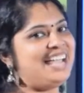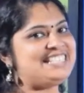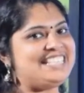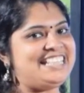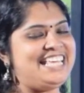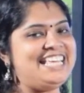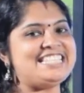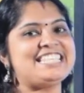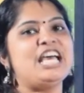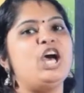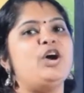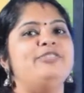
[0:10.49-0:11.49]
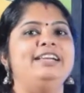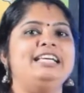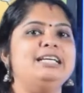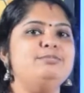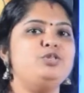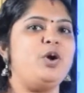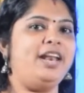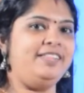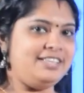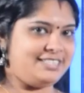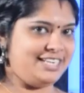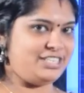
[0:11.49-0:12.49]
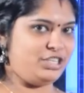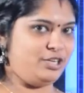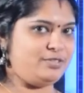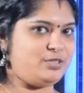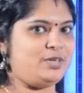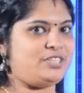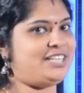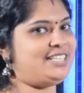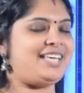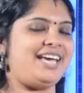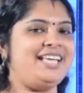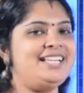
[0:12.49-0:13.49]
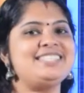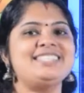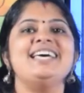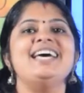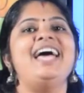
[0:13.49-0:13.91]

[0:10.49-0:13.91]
Siddhi. Welcome to another session of social science.